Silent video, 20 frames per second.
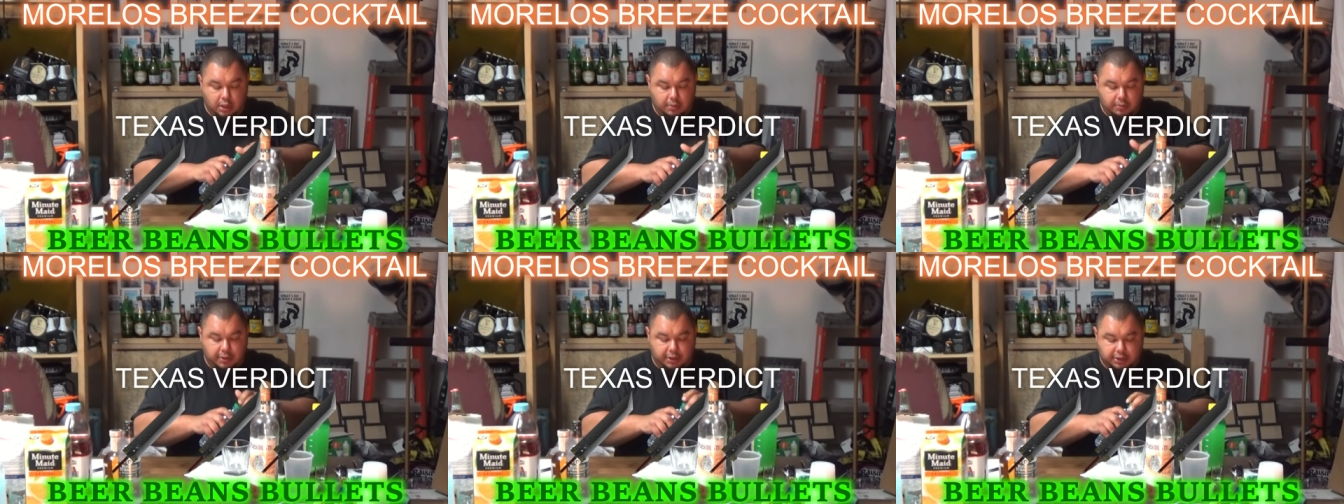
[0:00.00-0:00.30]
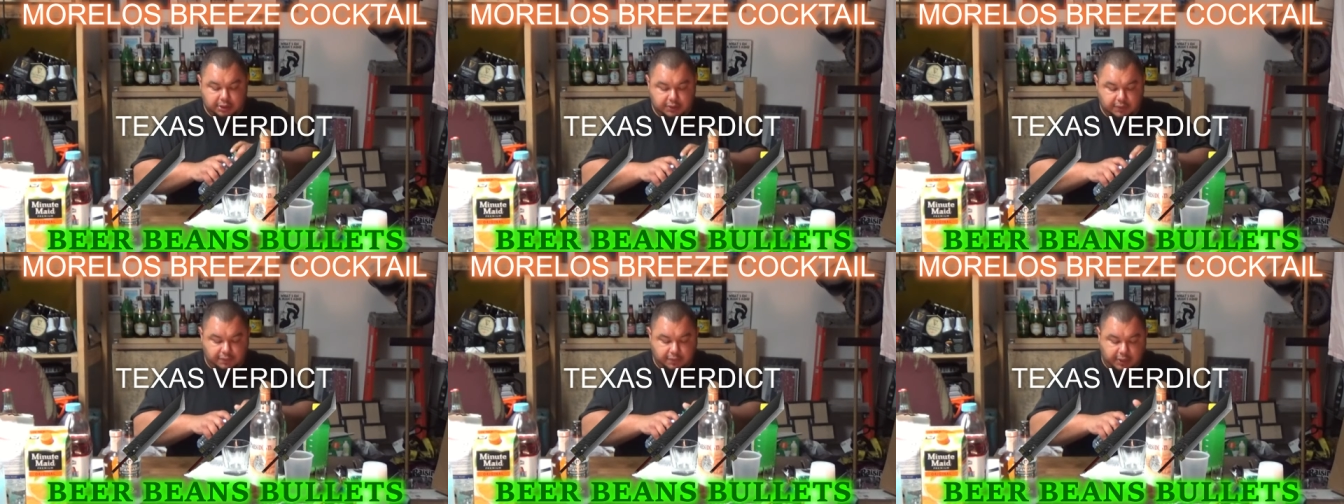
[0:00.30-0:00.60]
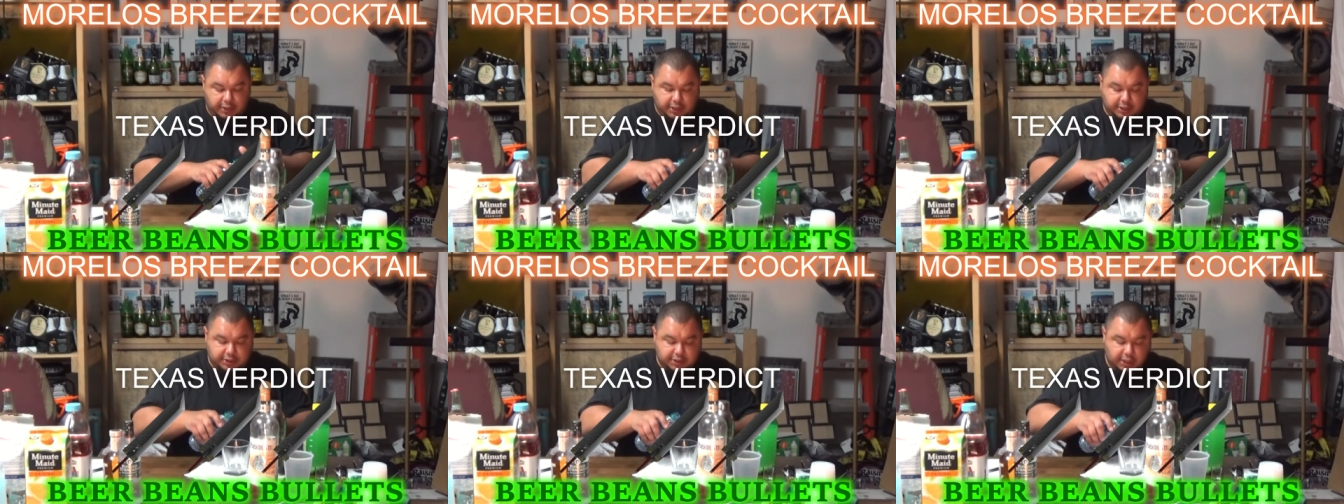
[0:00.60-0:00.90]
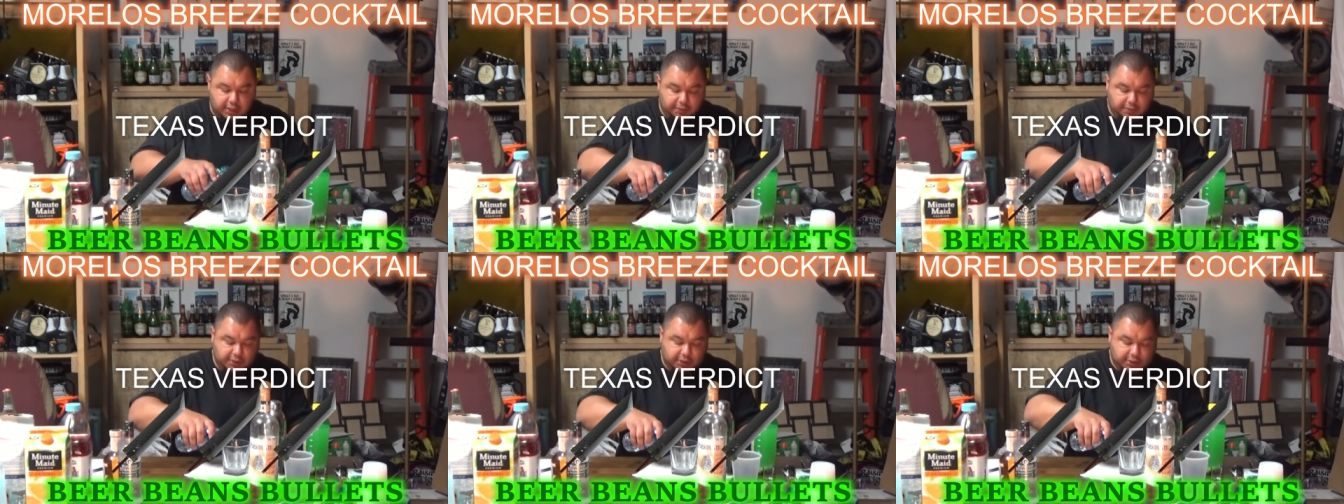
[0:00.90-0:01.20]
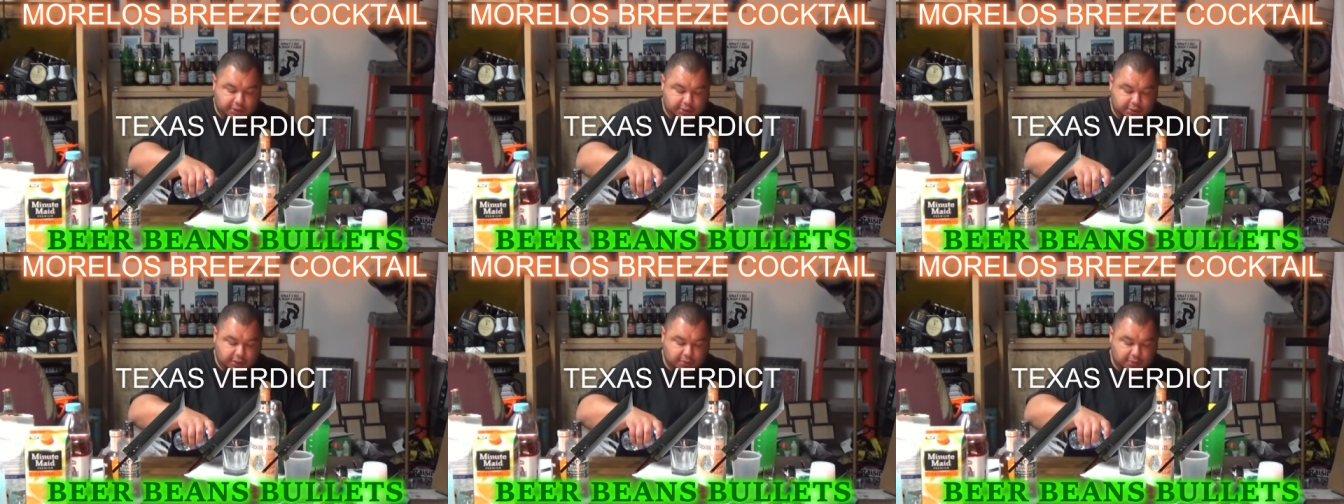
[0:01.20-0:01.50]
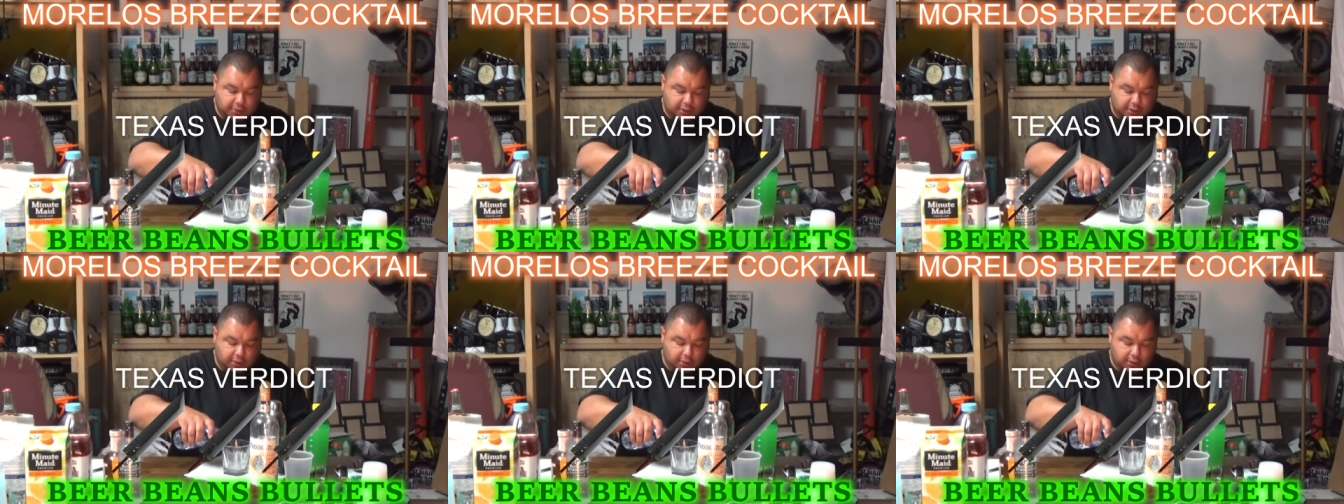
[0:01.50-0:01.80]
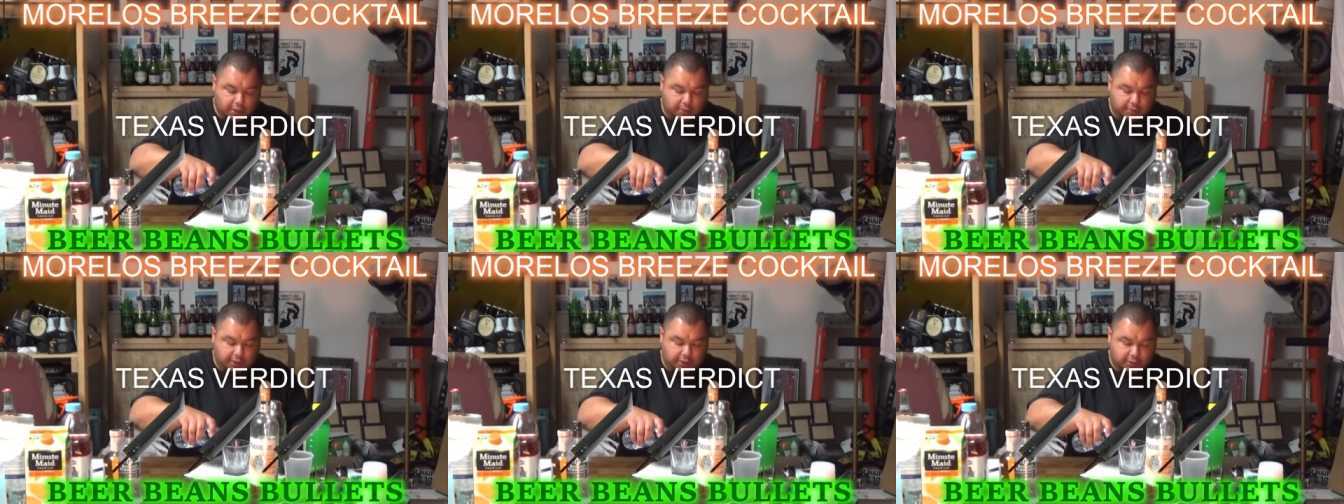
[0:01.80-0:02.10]
Because if this is something you're
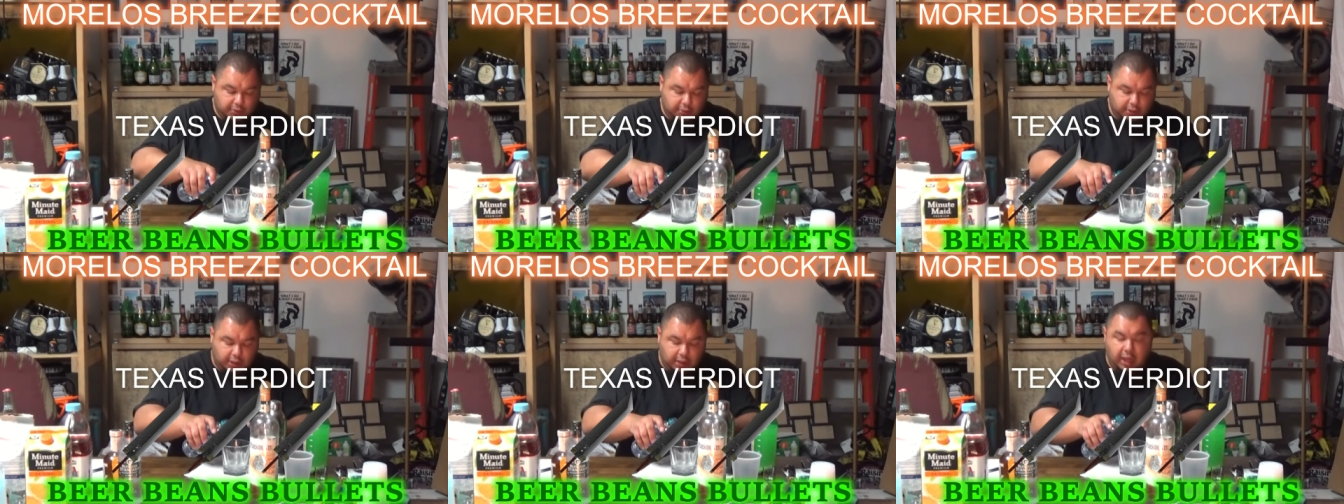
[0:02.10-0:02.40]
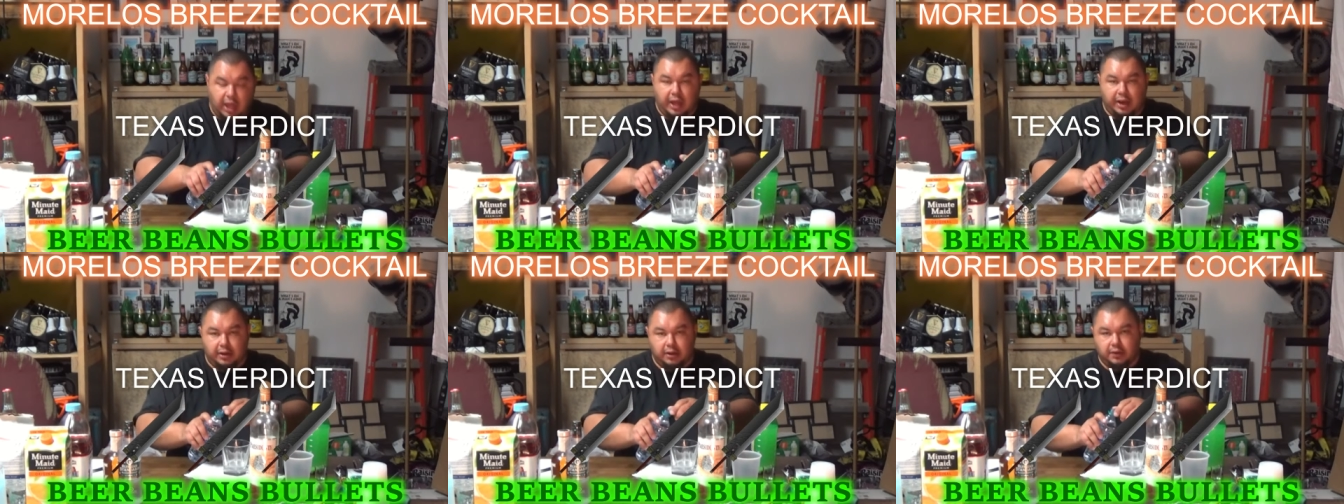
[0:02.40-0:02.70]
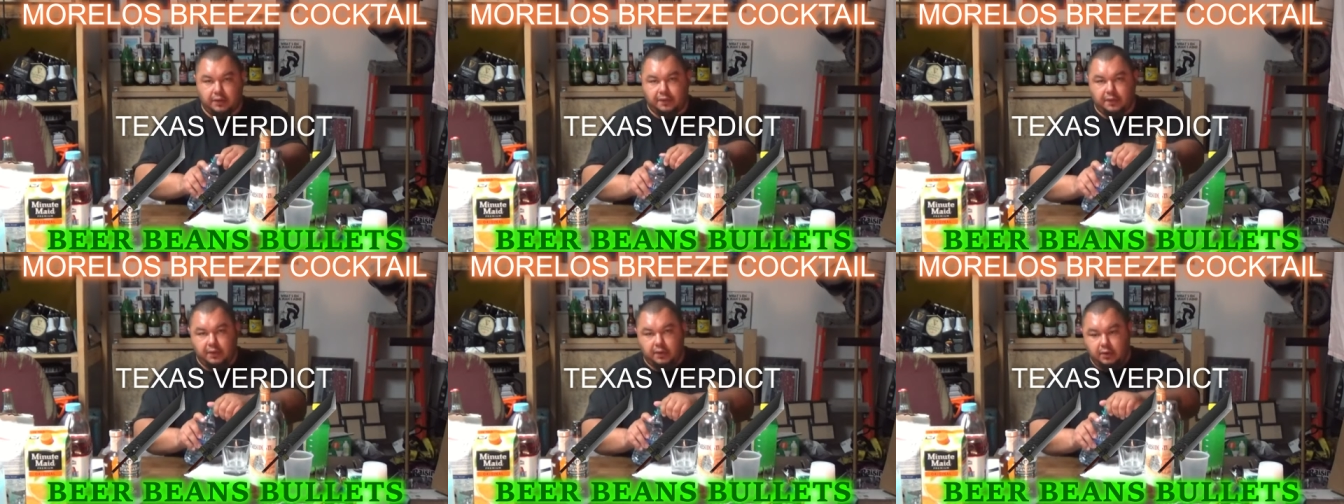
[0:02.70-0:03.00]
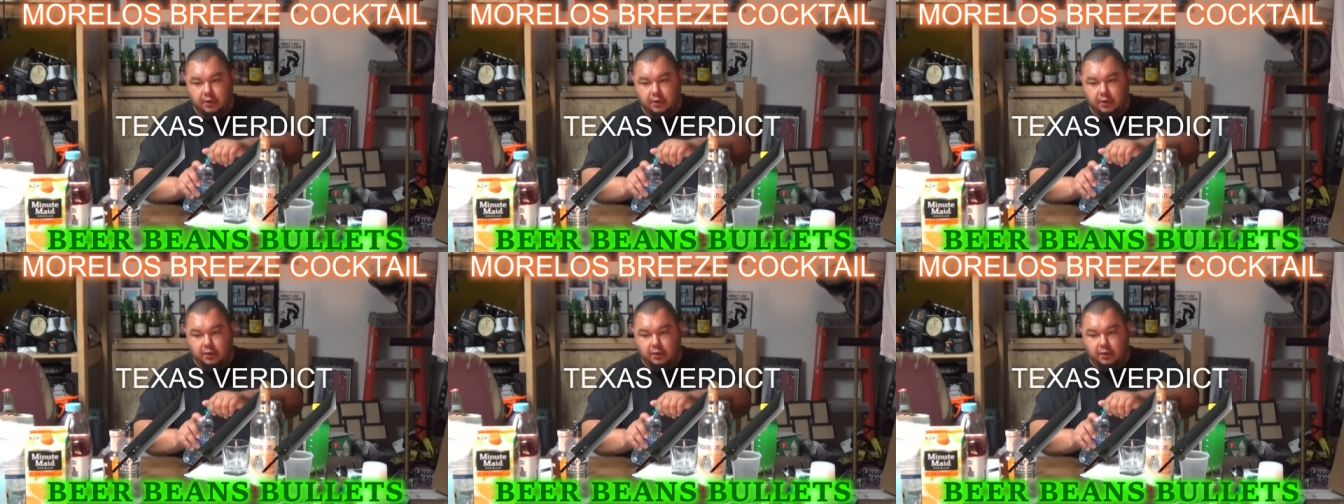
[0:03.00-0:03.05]
going to be doing a lot of,